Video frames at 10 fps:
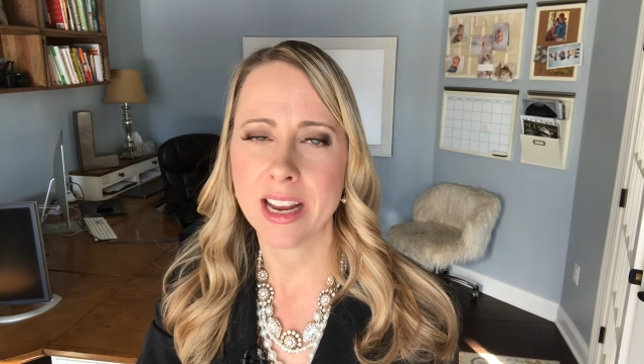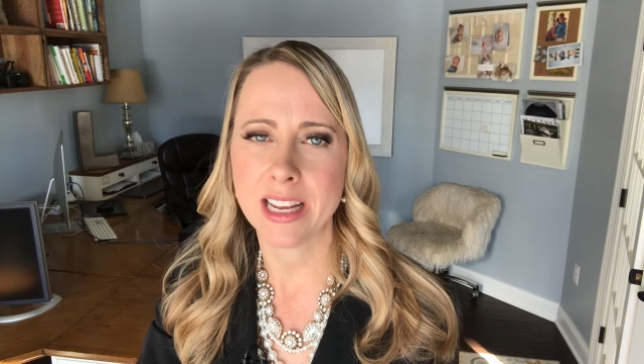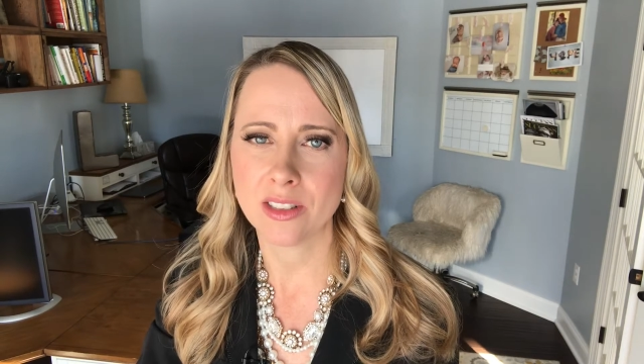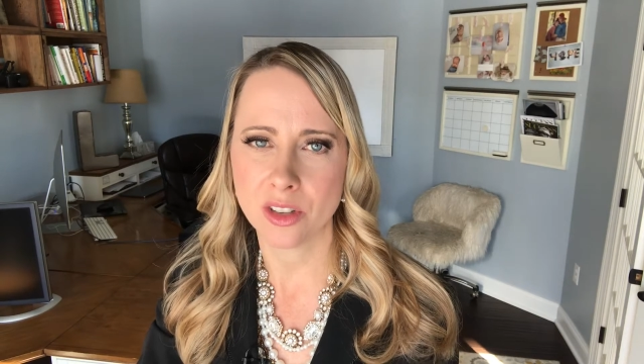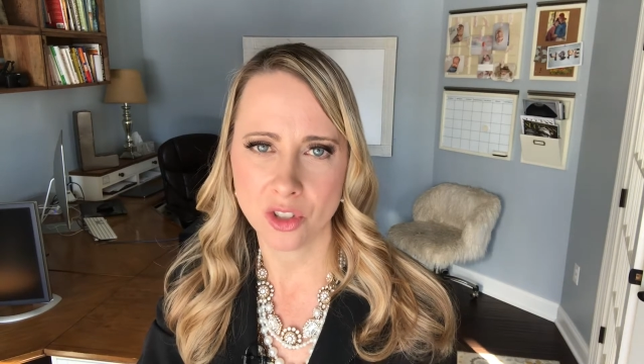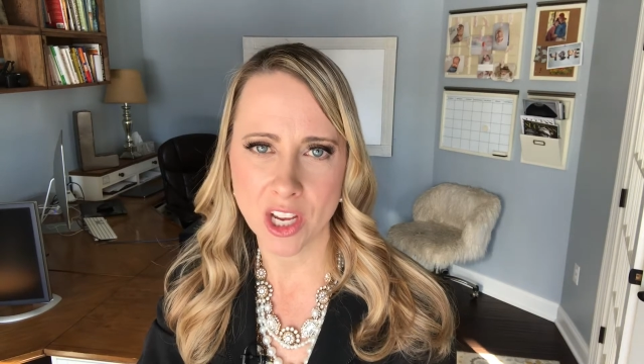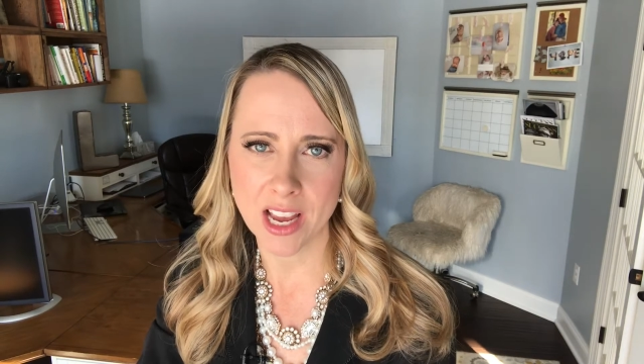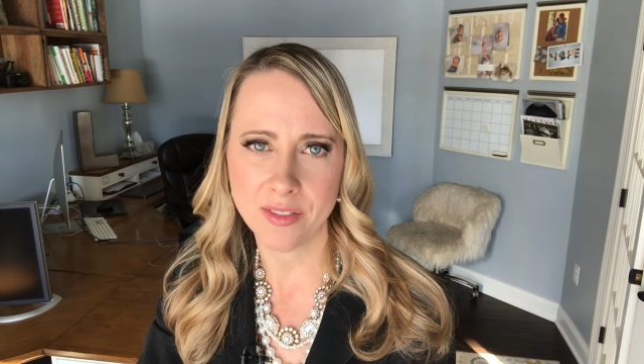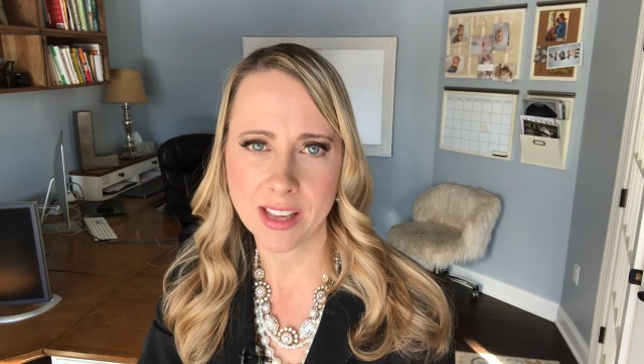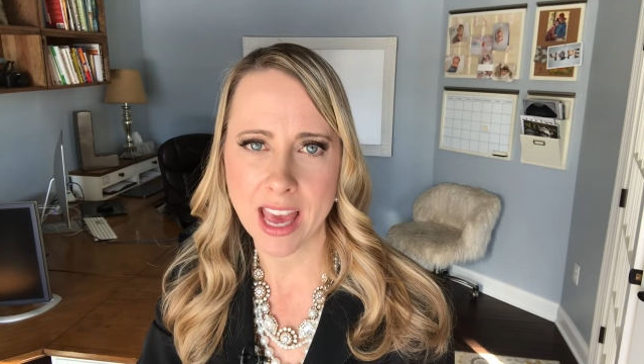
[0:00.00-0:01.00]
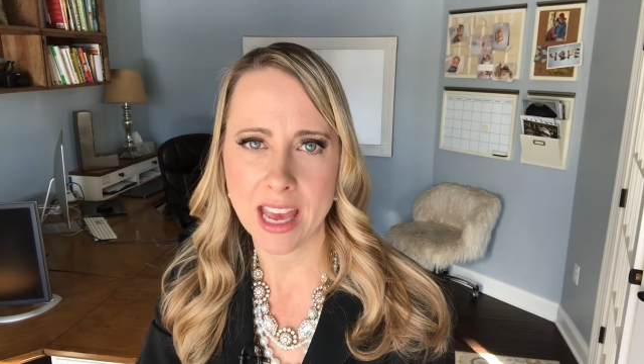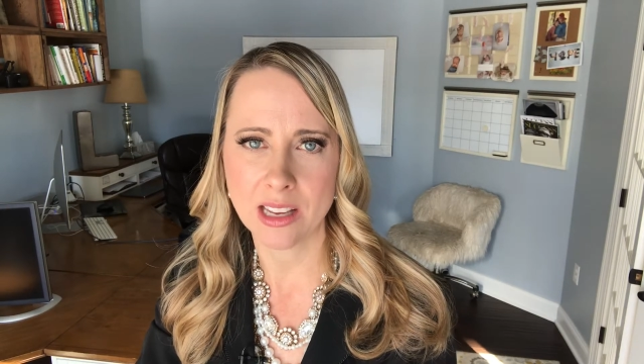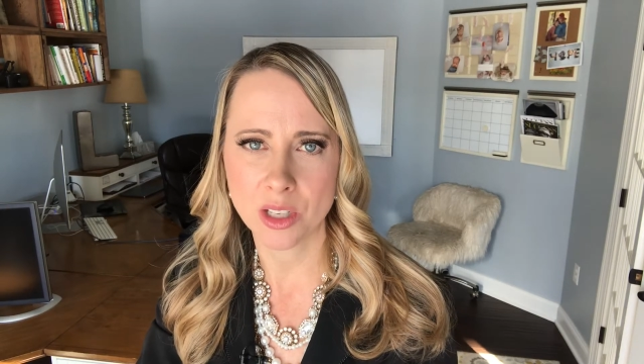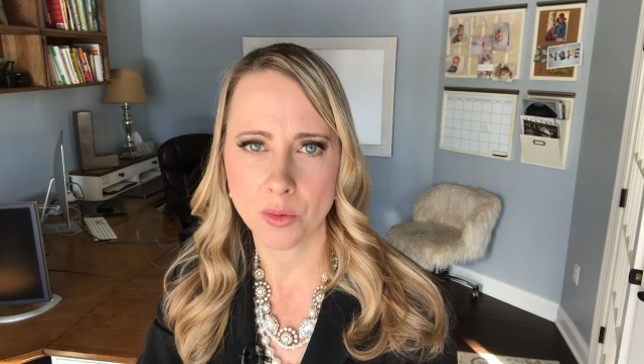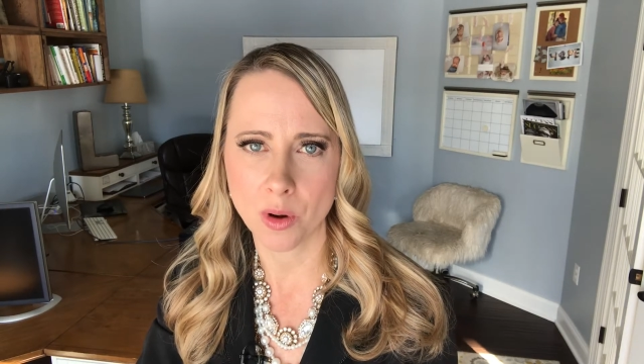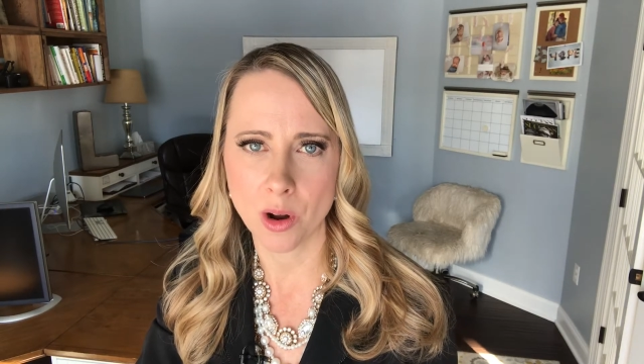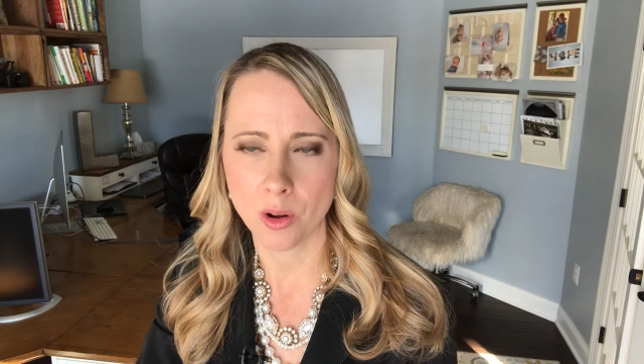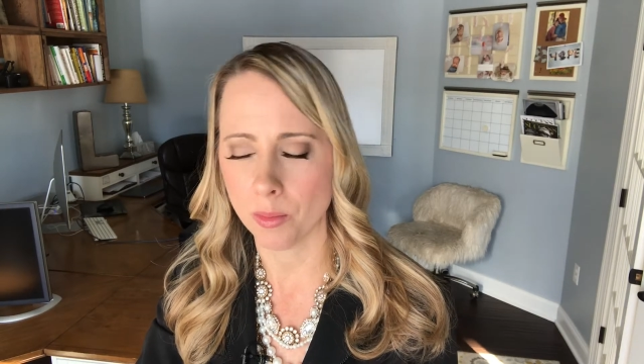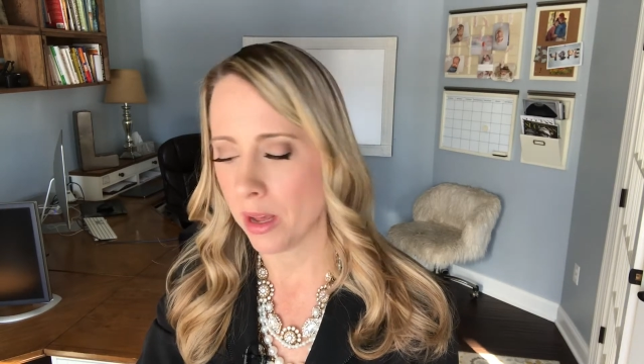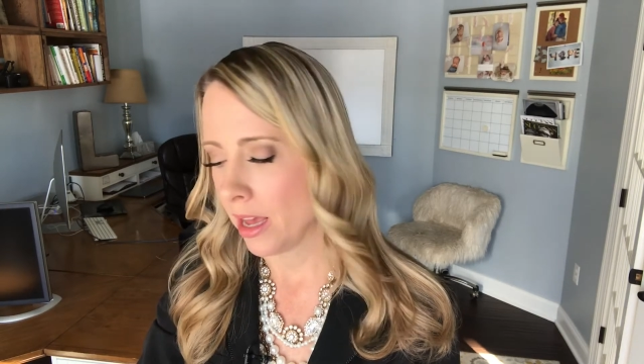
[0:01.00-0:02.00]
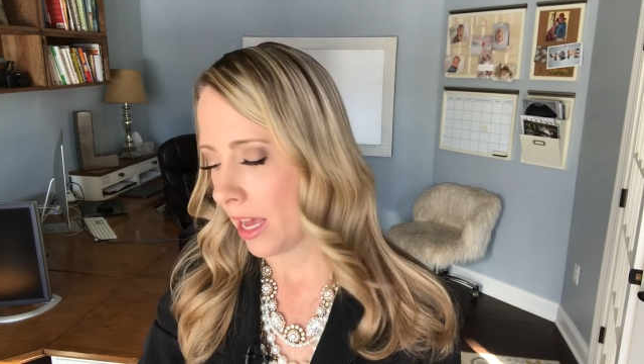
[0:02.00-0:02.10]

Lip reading: is JFK to Rome.